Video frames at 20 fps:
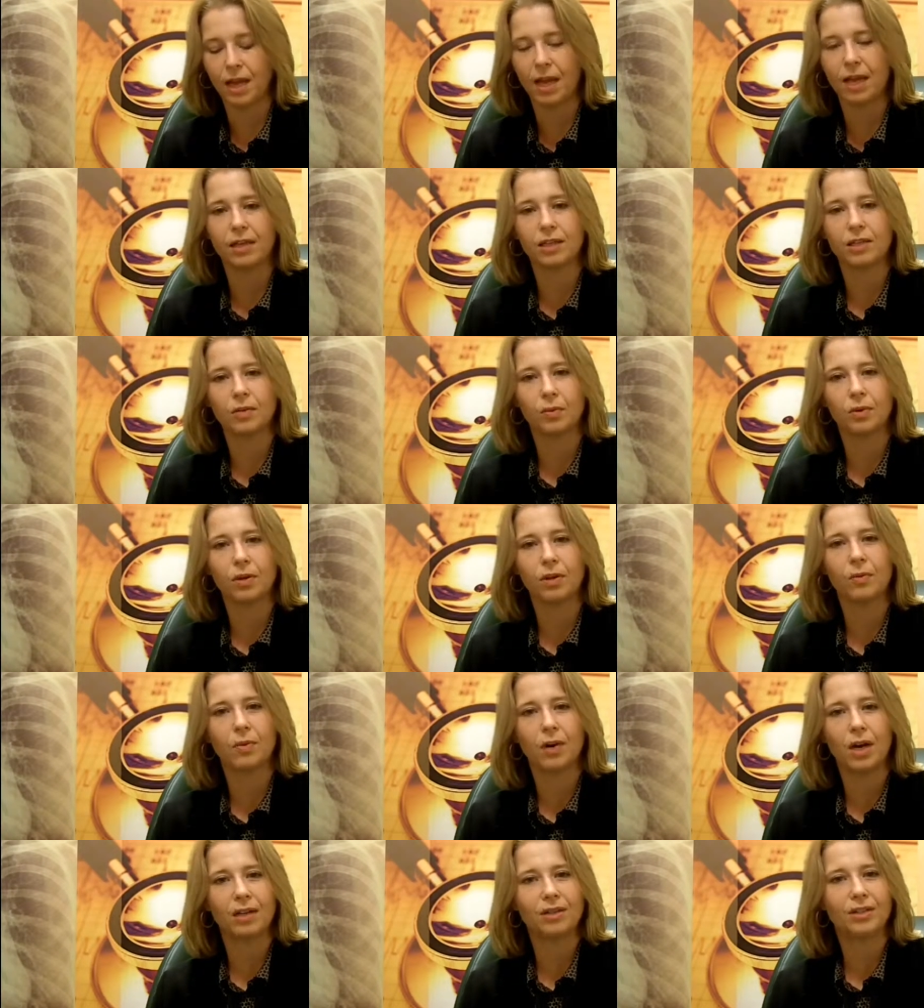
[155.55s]
and it's
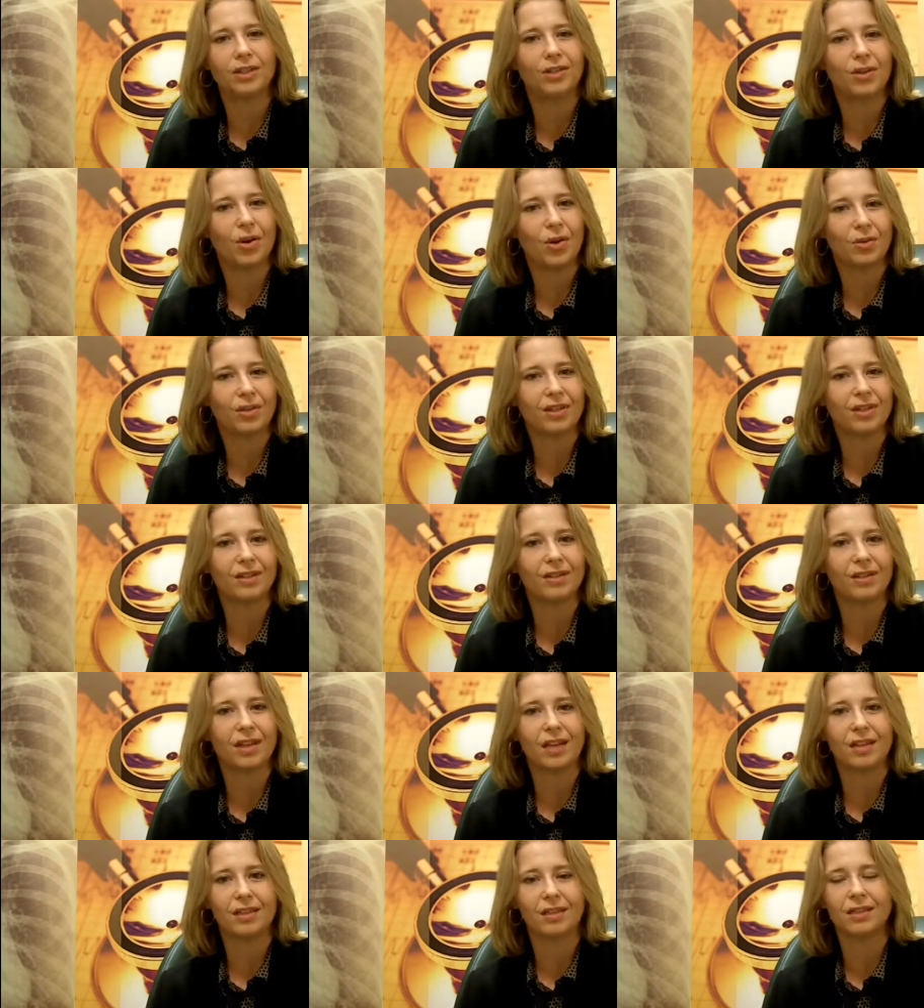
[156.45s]
worthwhile to note
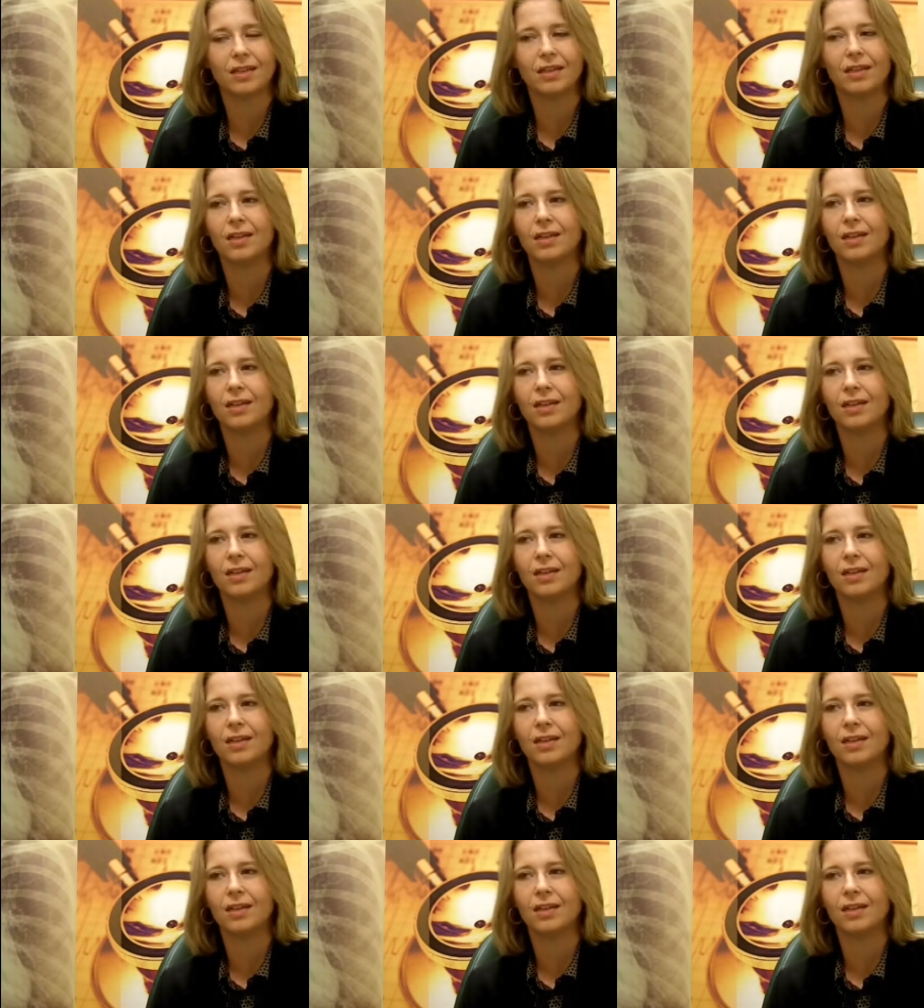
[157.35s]
that